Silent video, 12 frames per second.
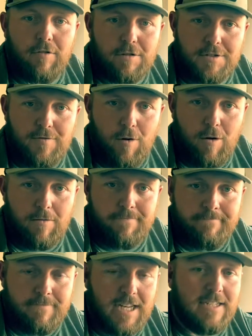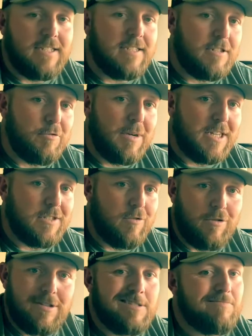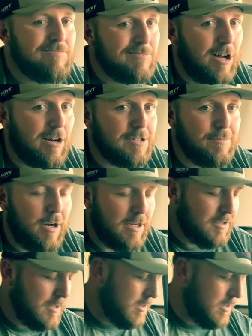as far. Yes, it still makes noise, not as much.